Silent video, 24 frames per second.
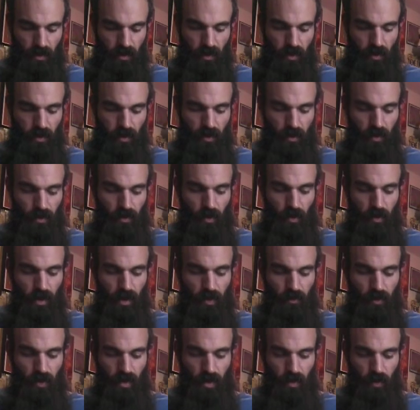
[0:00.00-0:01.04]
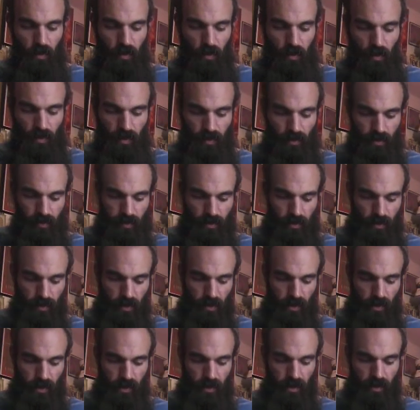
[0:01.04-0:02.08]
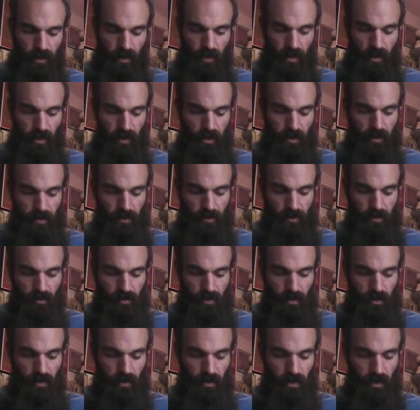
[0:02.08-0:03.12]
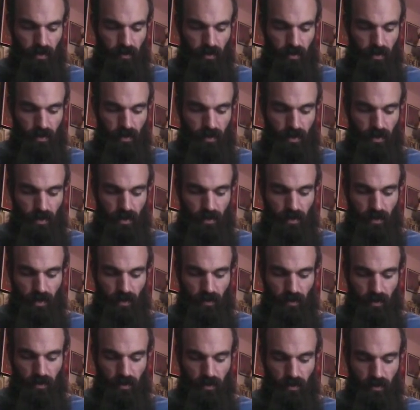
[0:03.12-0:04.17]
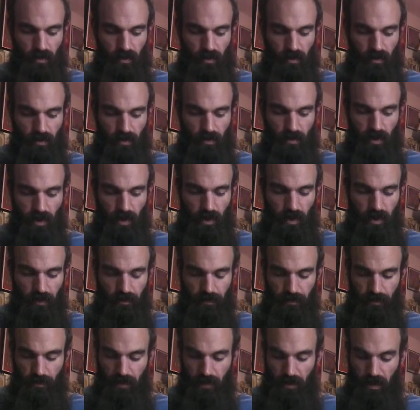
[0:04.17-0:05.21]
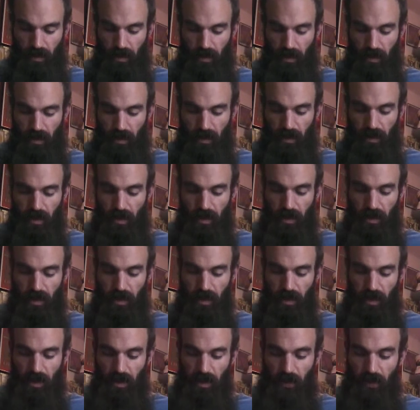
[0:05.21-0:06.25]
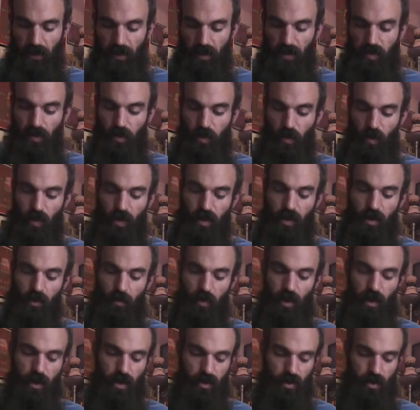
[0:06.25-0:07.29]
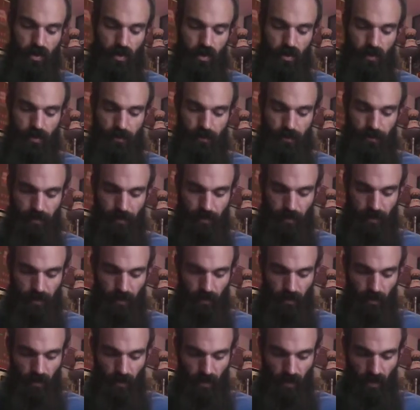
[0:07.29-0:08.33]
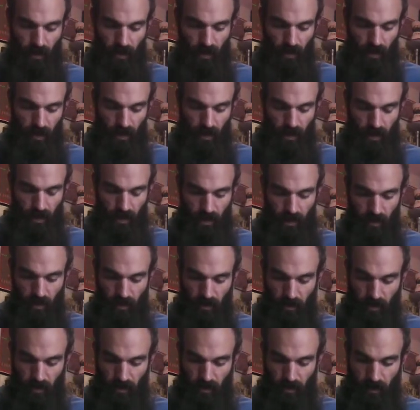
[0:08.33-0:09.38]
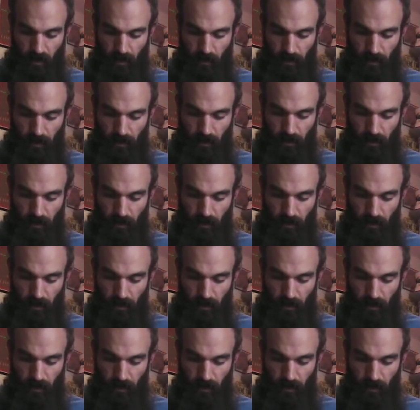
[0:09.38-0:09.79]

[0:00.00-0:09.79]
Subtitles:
or the gravity chord. Alright, 7, 6, 7, 9. And this is where it pauses and the